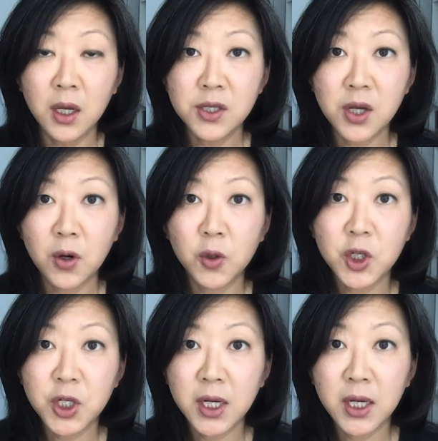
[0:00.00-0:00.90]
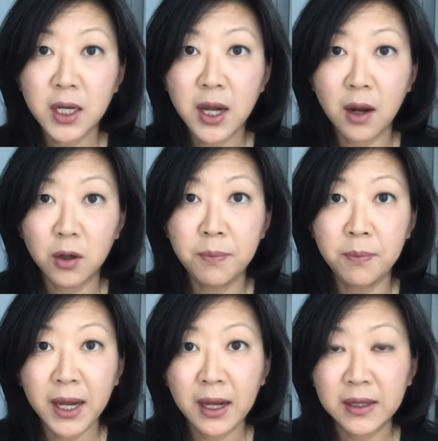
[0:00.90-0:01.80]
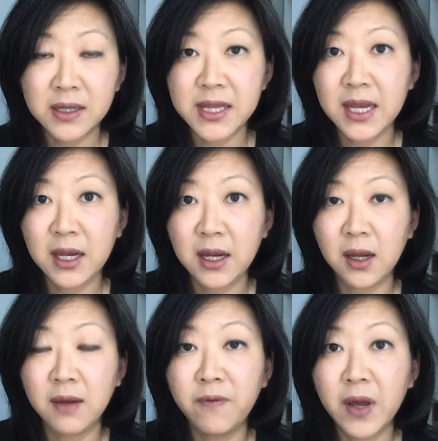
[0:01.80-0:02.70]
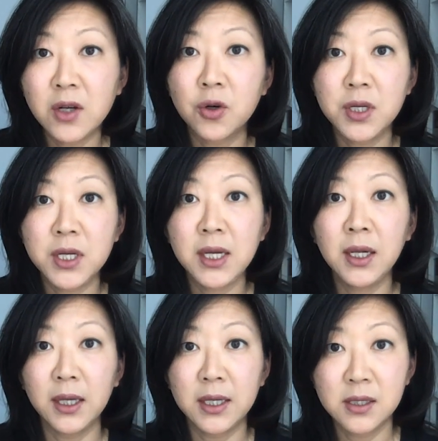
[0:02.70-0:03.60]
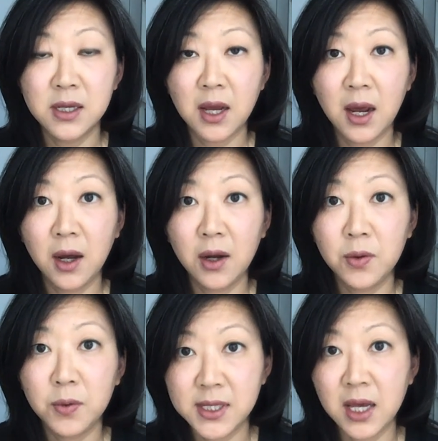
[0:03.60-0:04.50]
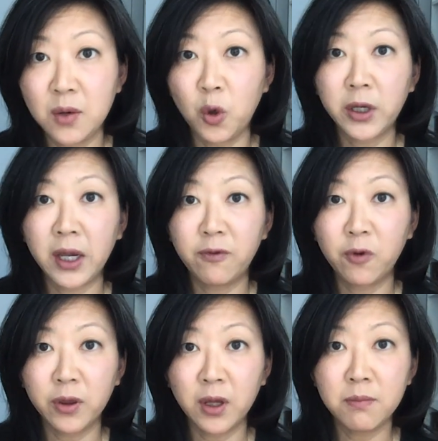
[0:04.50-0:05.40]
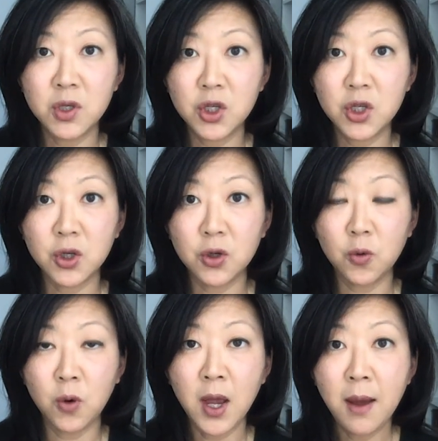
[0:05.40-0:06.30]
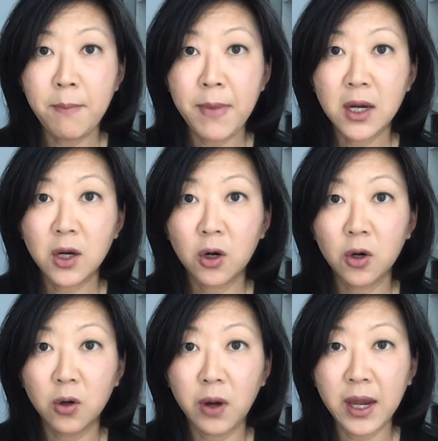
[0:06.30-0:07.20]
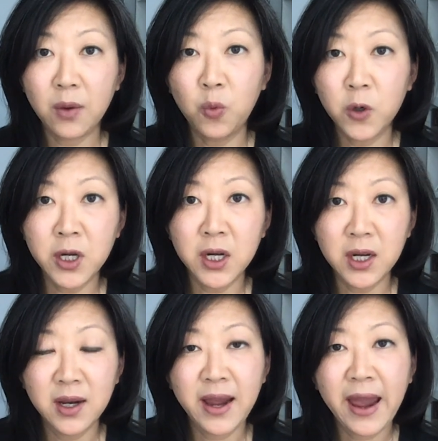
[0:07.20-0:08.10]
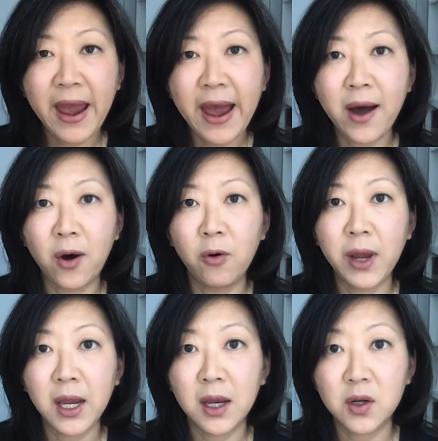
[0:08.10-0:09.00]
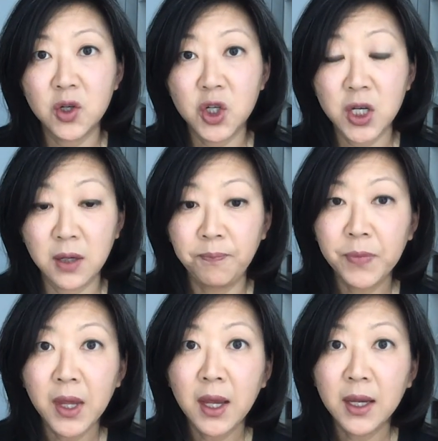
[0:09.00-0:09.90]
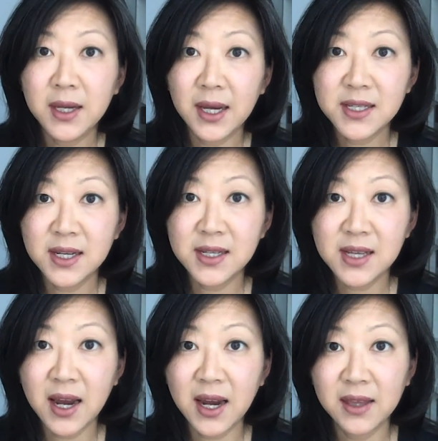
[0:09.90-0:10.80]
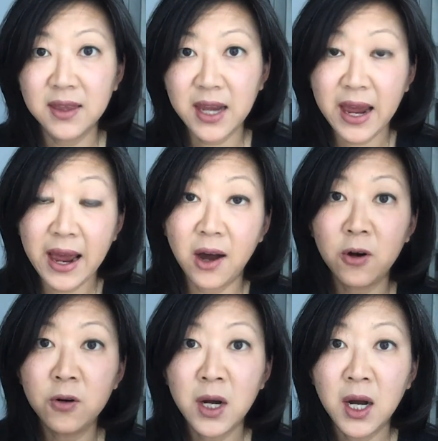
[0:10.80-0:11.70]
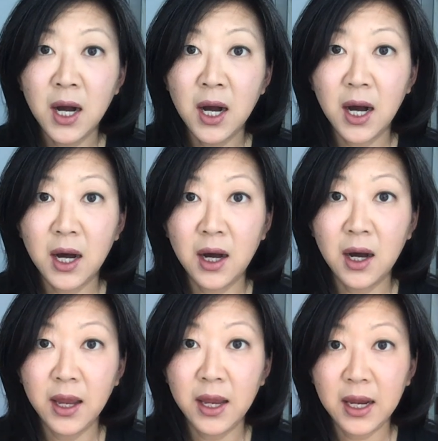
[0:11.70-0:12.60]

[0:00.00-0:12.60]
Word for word: So she commands the inventor Daedalus, uh, who is then working for them, to make her a wooden cow. And she gets inside the cow, uh,